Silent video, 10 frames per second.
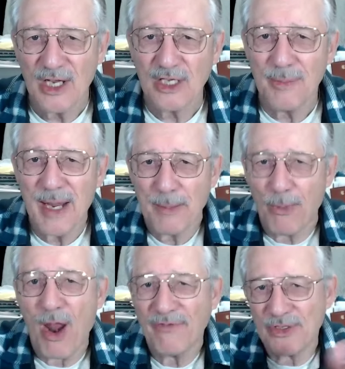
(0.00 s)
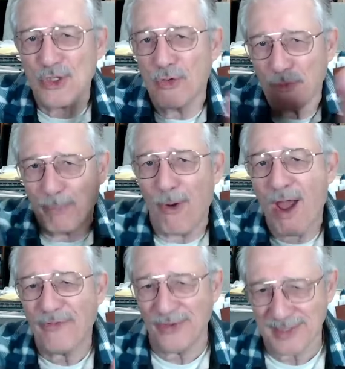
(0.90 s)
to make profits over
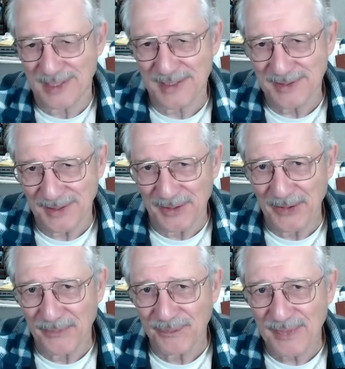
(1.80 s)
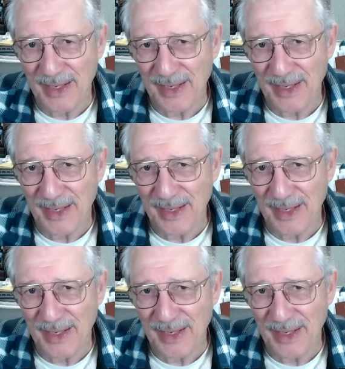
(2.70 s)
profits, you know?